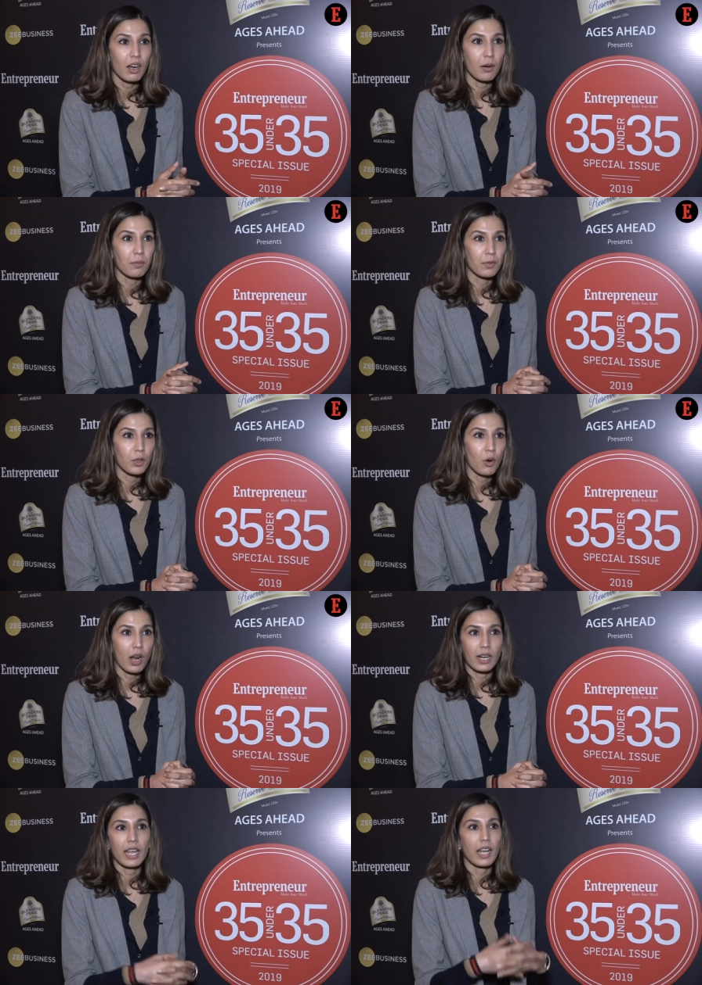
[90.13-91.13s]
Um, you know,
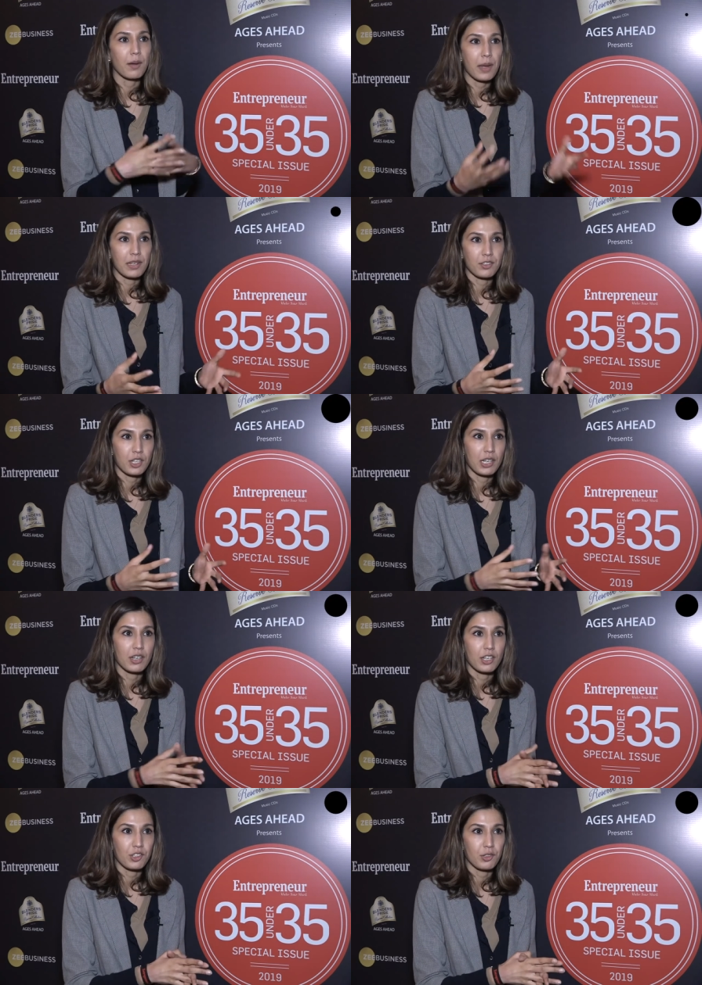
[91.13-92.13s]
unlike our parents'
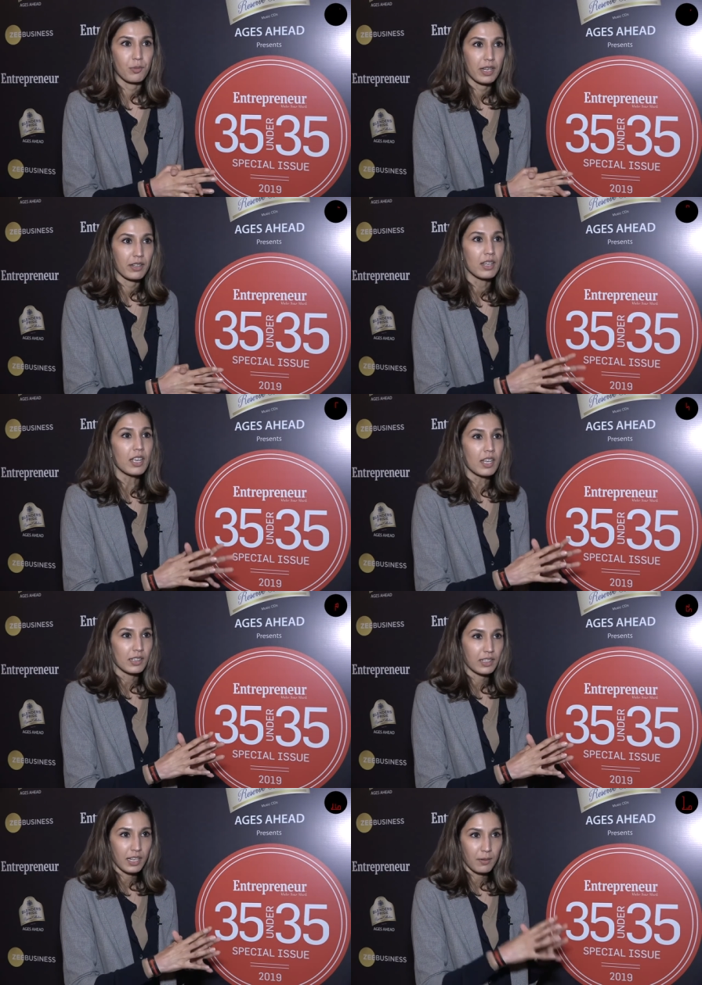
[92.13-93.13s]
generation where
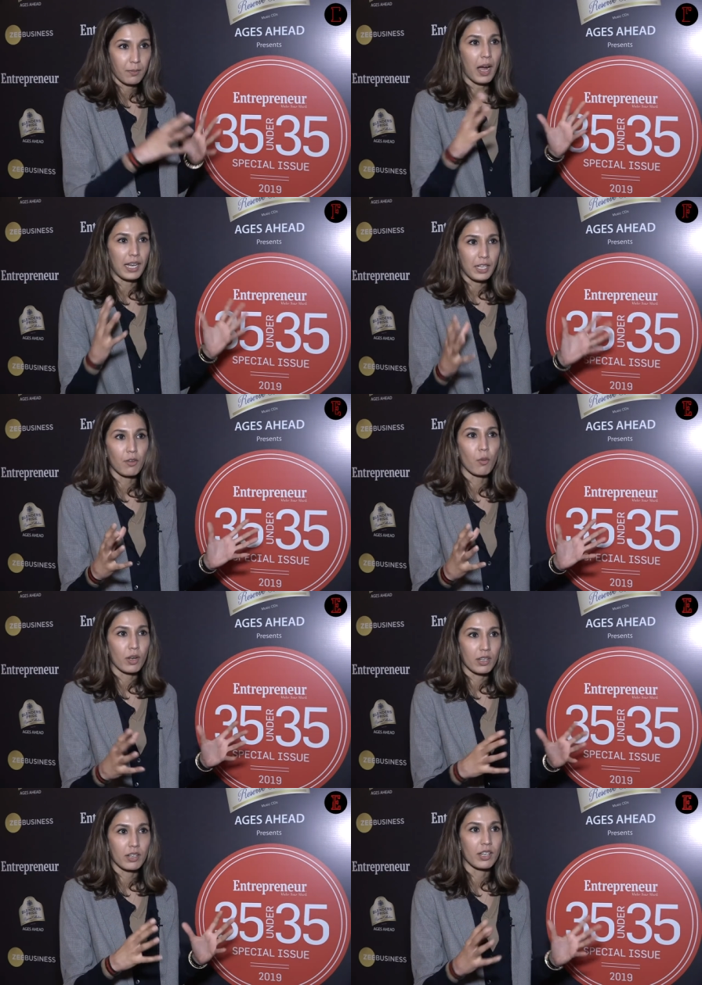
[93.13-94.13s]
their idea of what a
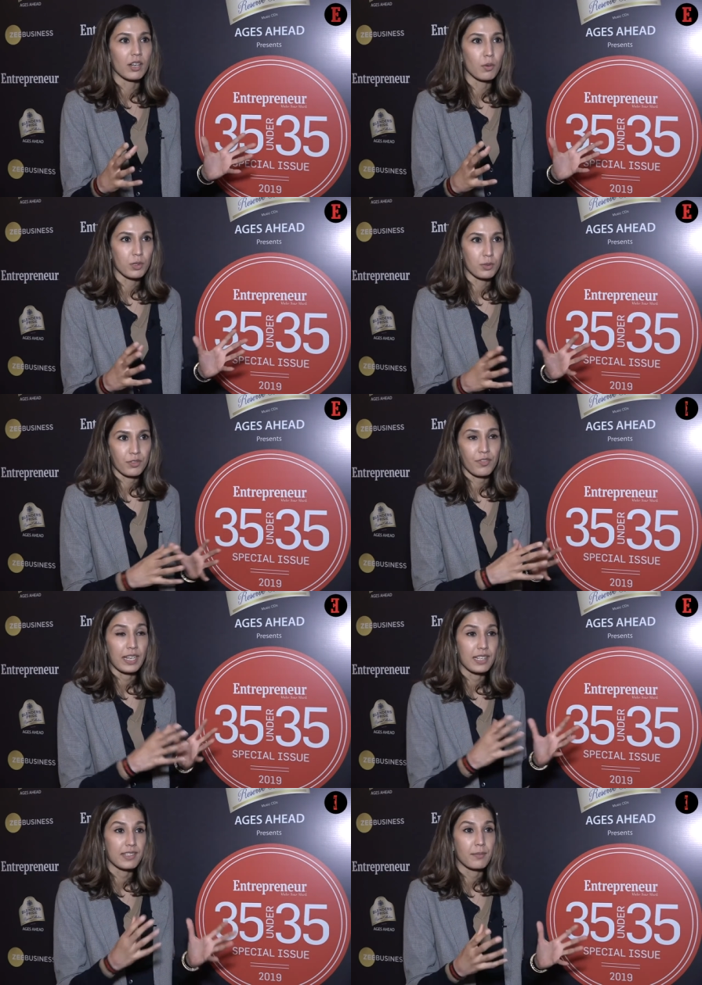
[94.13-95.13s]
career was was
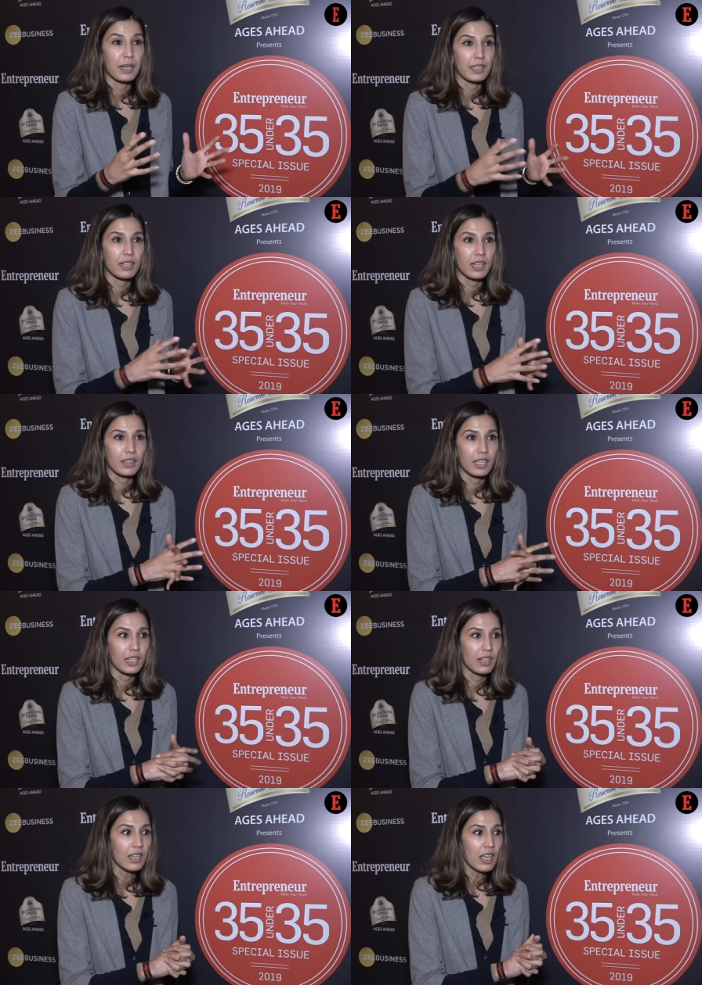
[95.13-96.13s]
fairly cemented. I
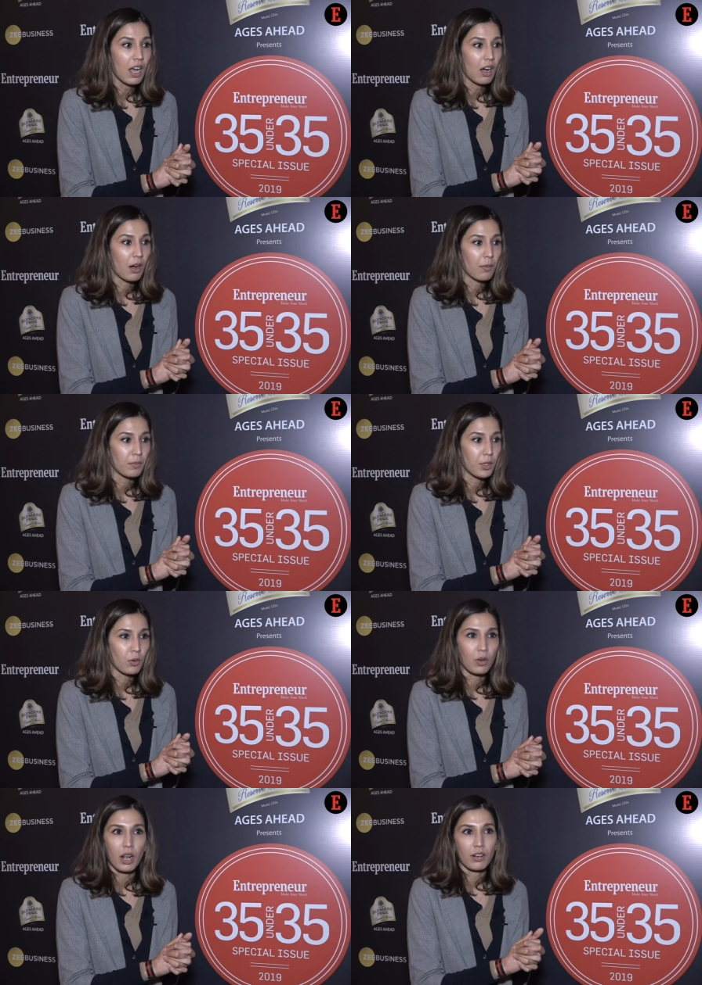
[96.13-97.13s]
think, um, you
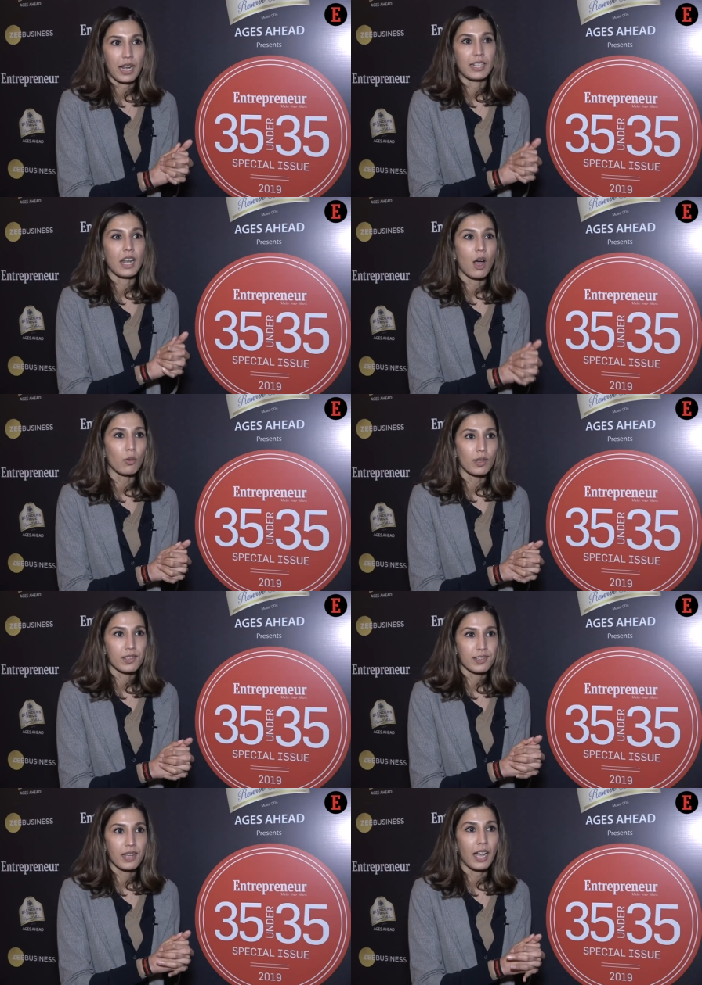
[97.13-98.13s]
know, right now the
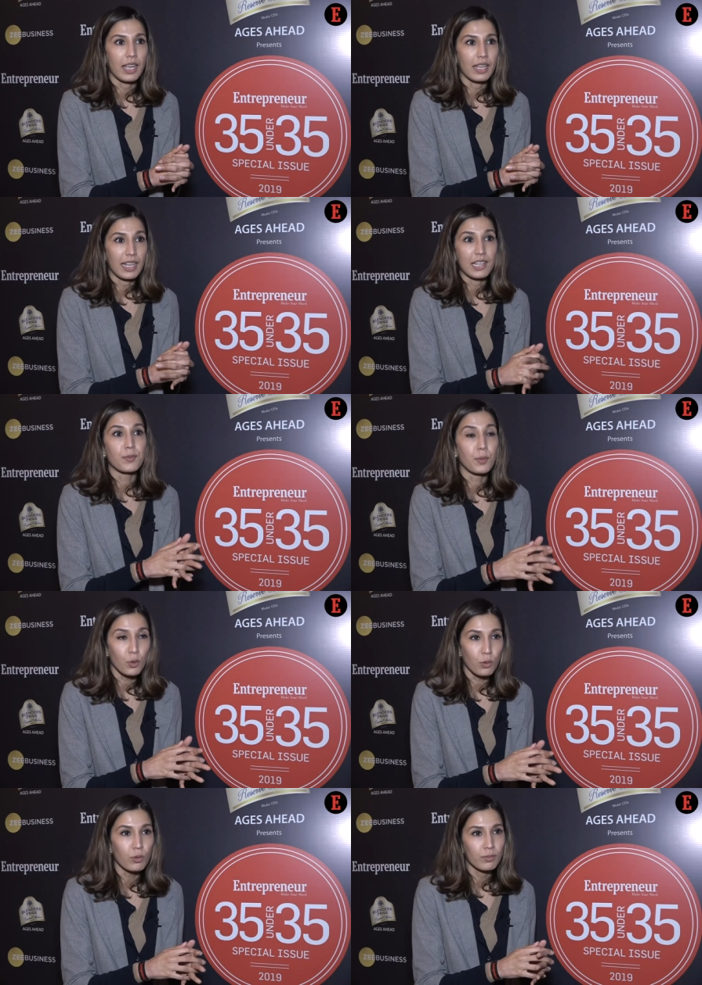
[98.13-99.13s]
sky is
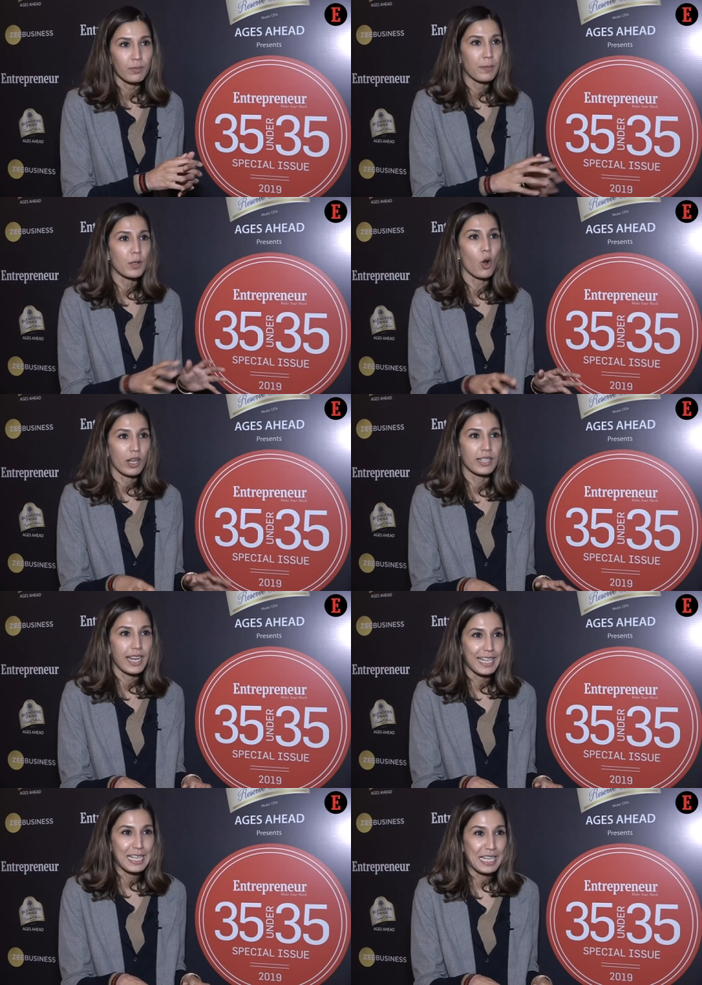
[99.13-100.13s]
blue, maybe not in
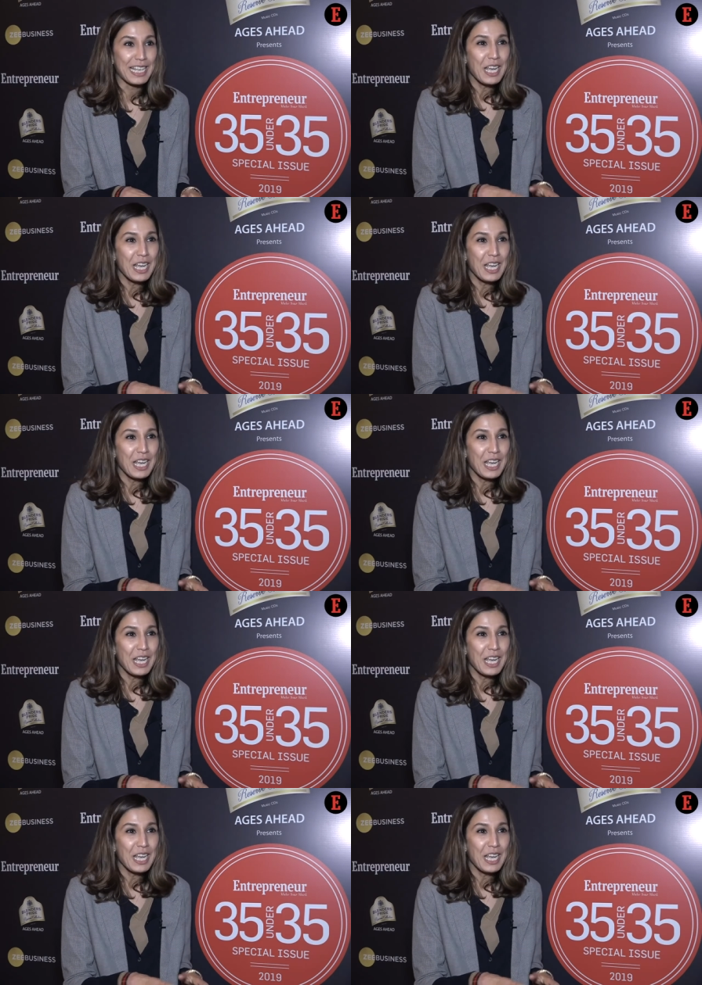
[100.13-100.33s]
Delhi